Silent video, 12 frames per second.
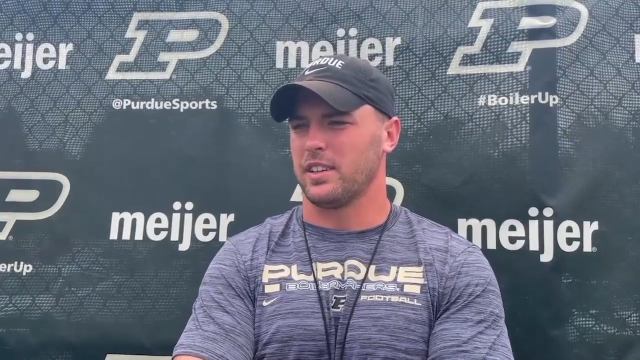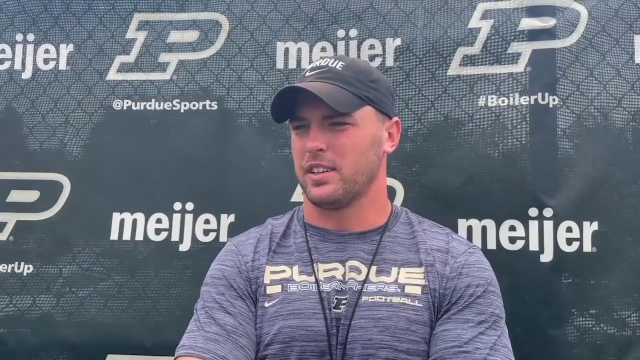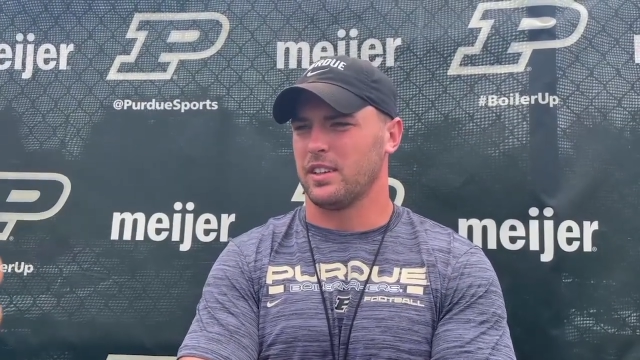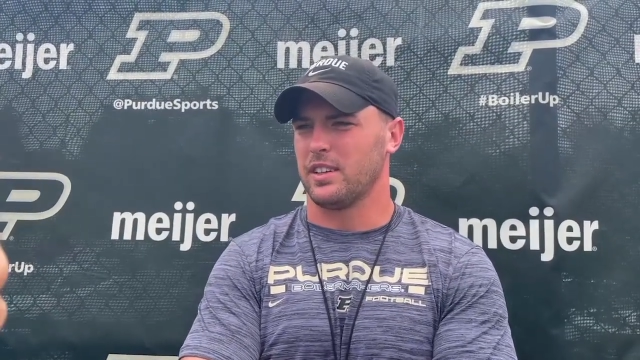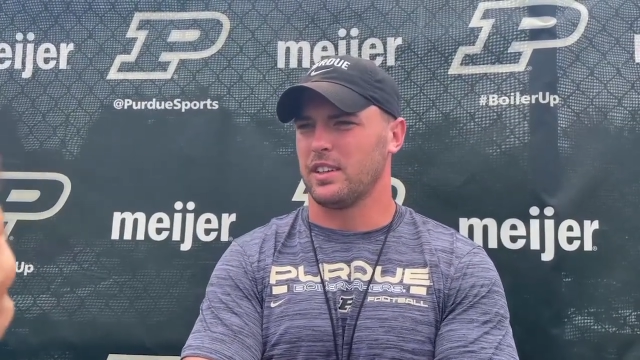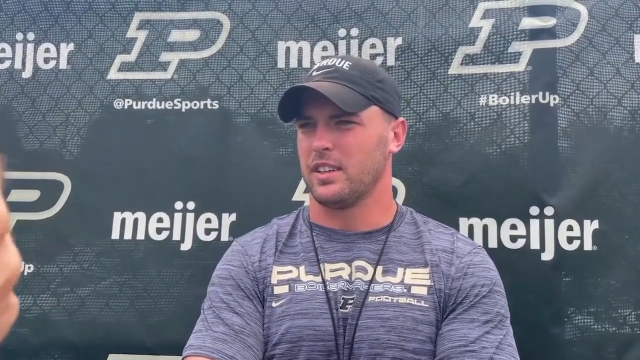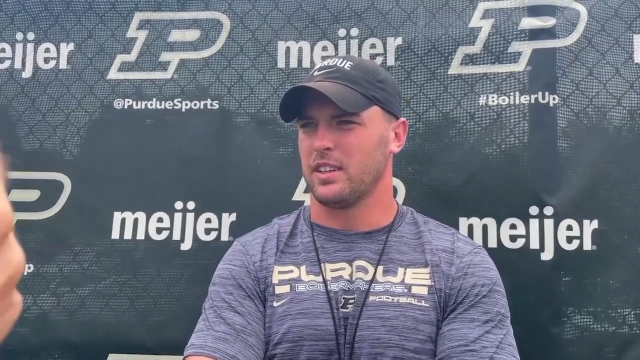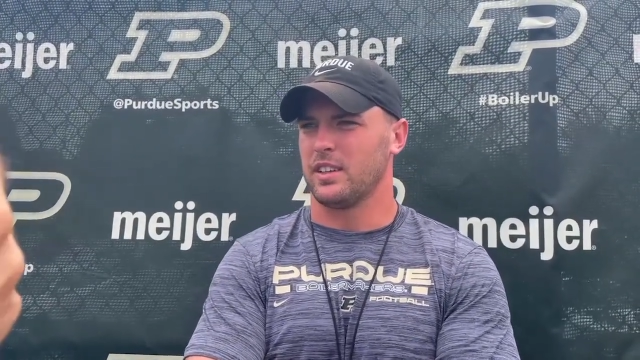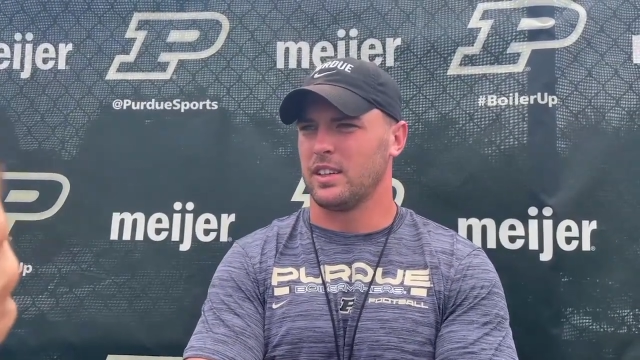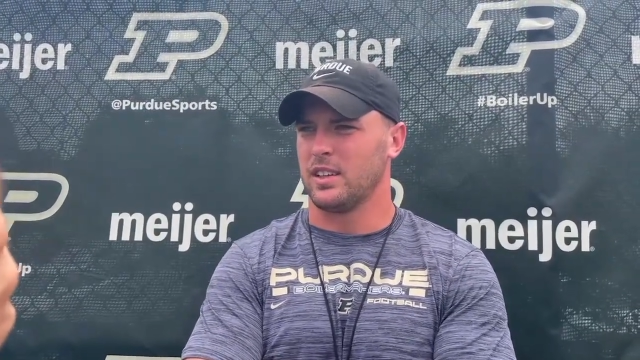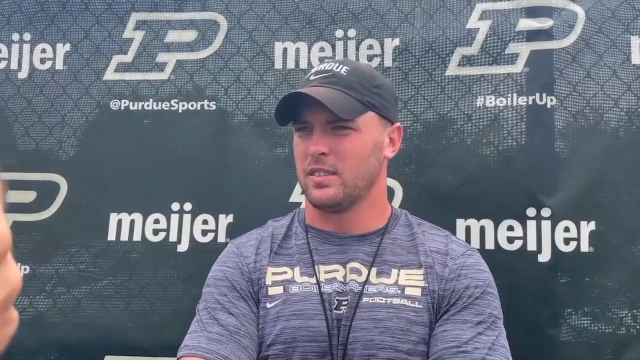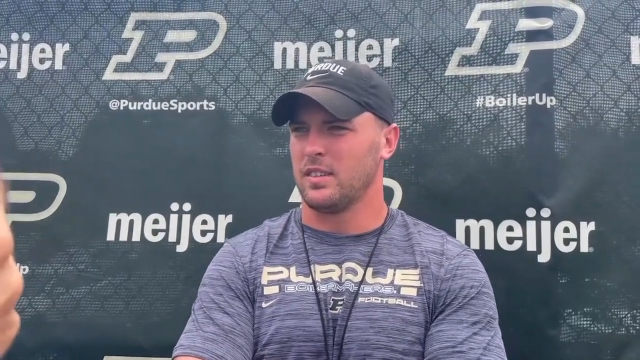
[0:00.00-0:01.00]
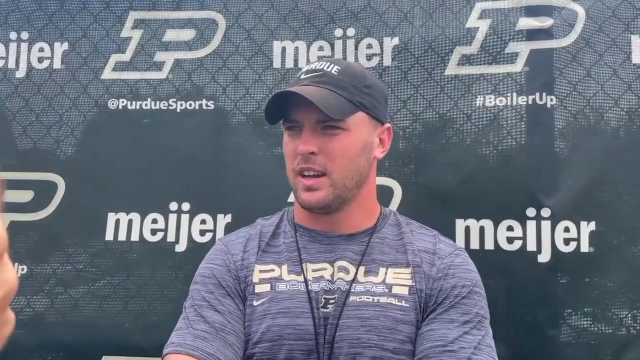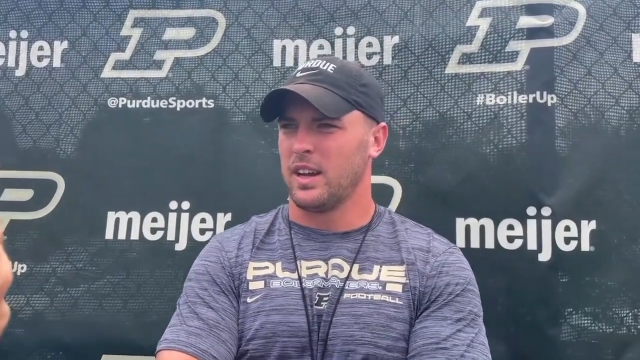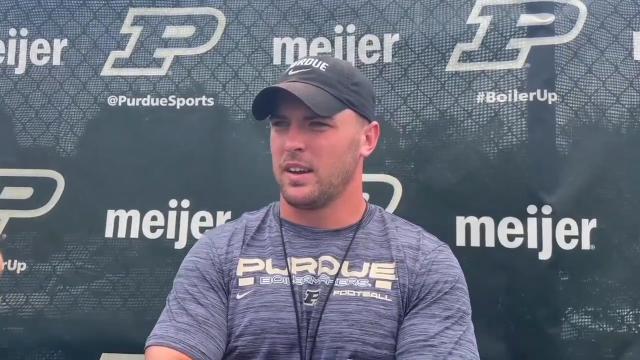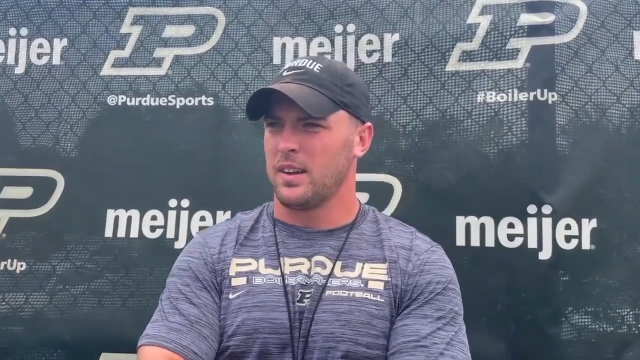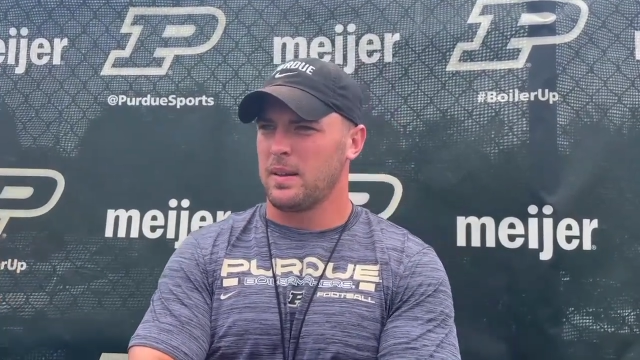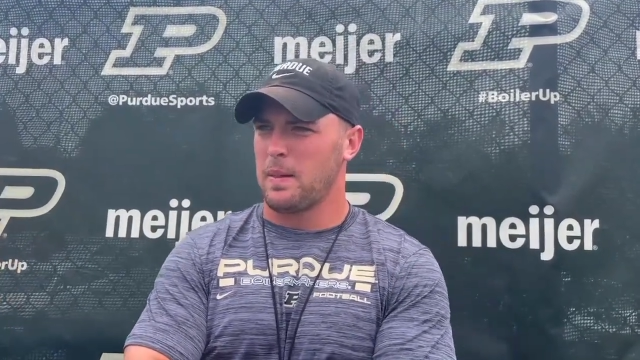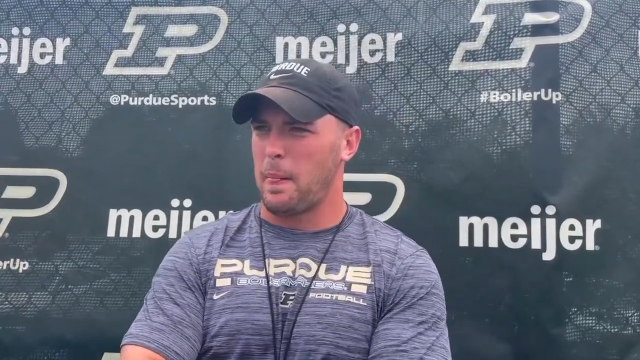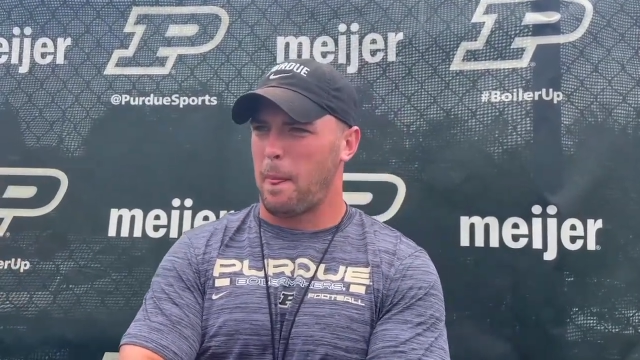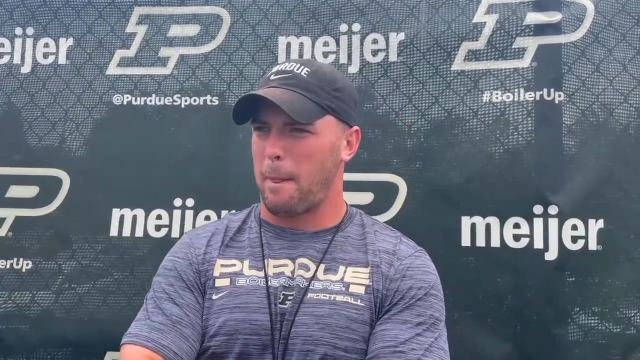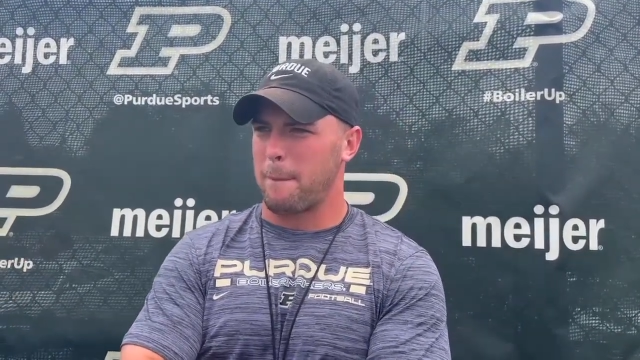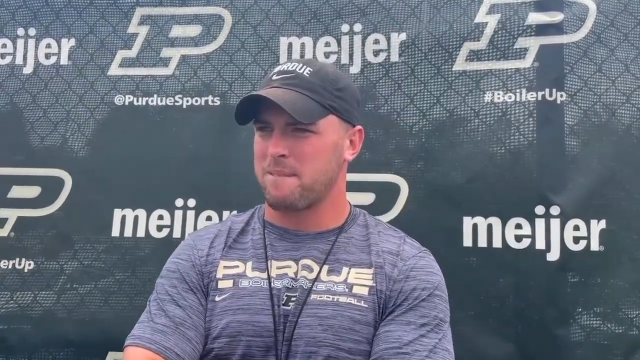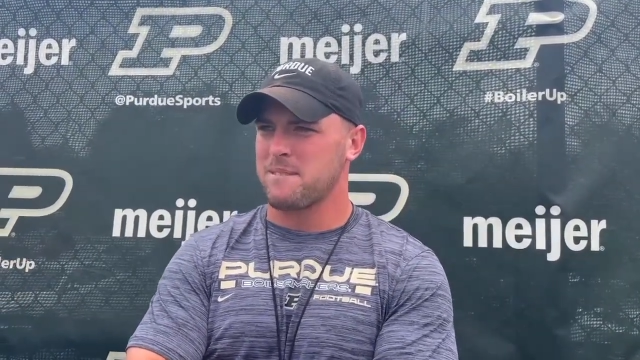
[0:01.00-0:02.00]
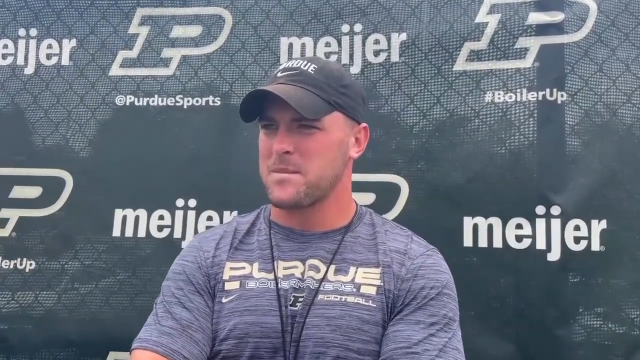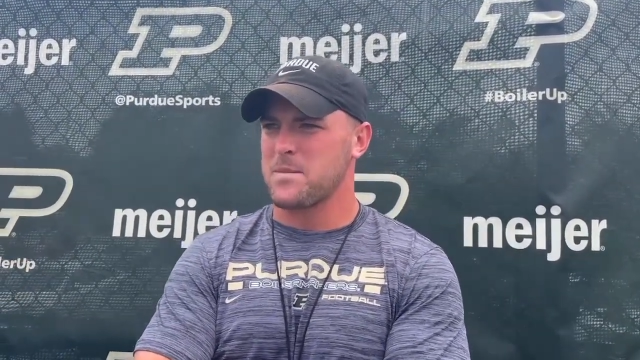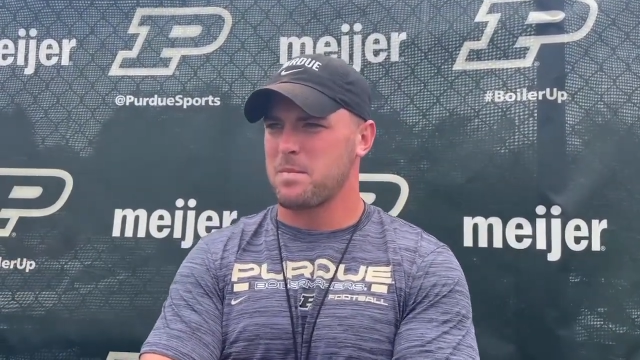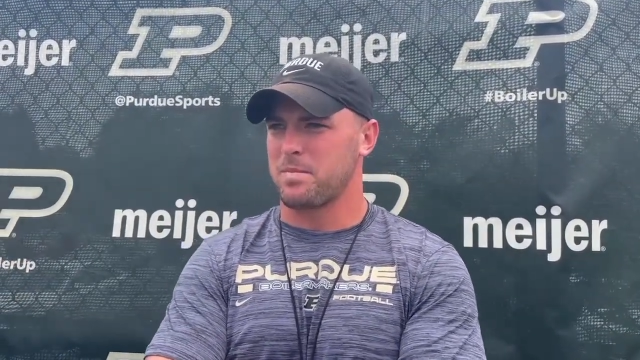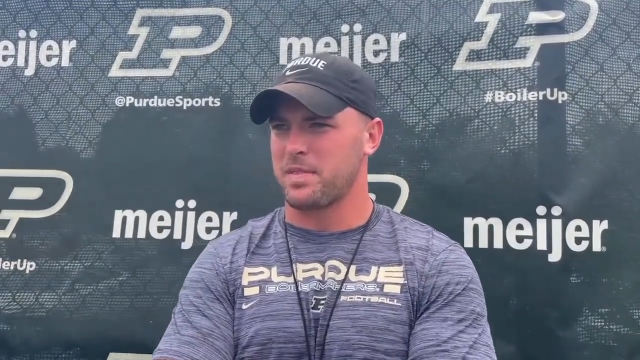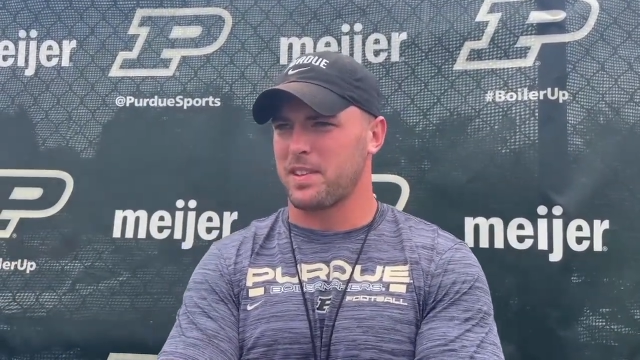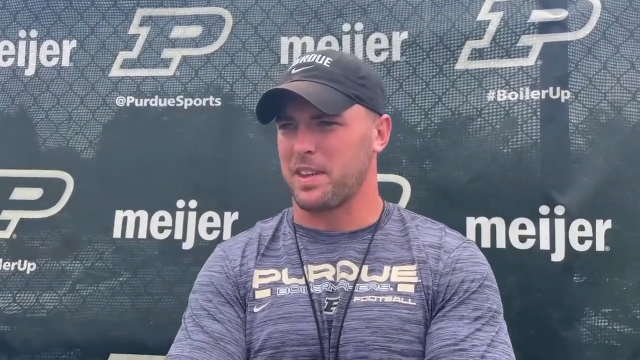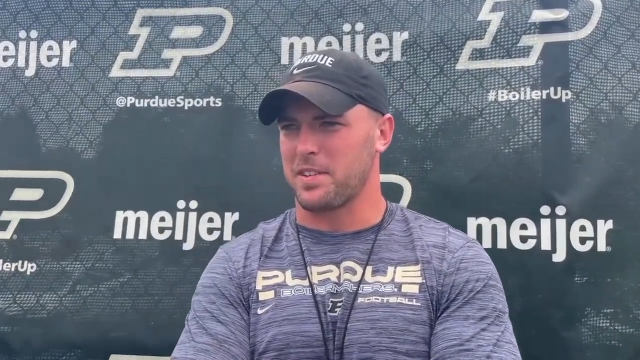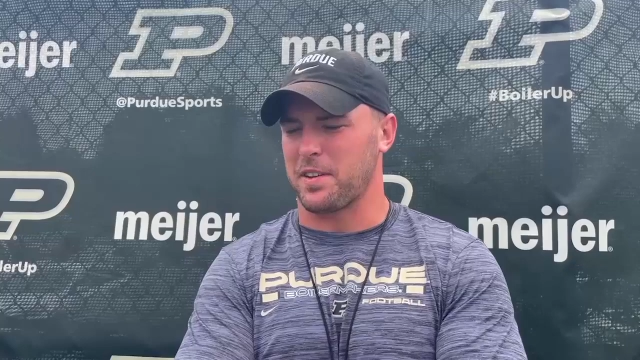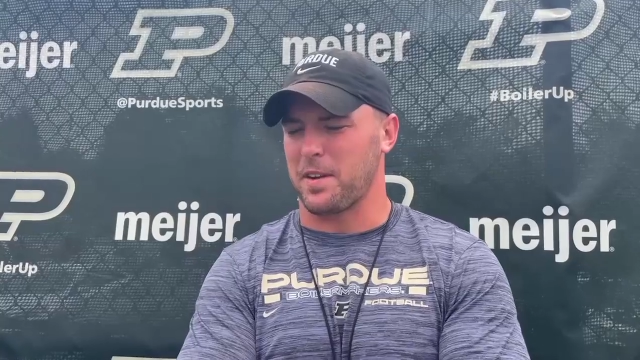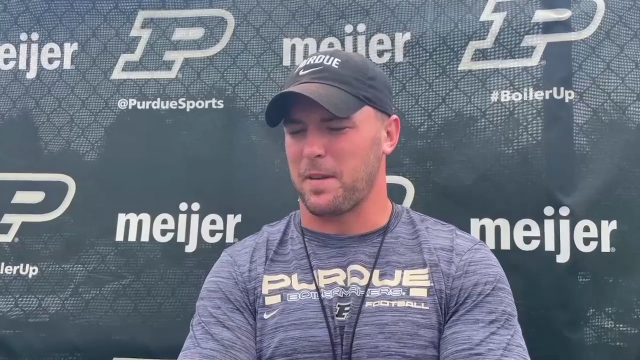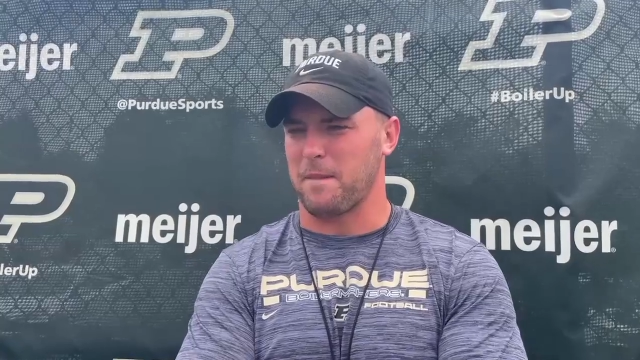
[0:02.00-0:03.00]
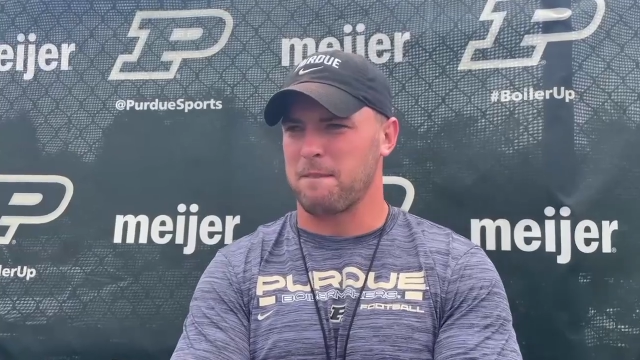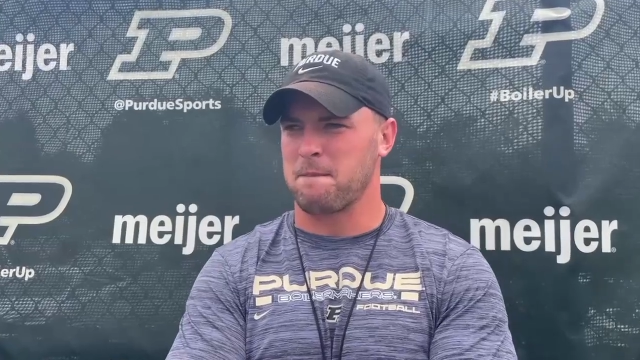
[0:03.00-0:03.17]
You know, there's, there's a Fox, and a buck. Yes, sir.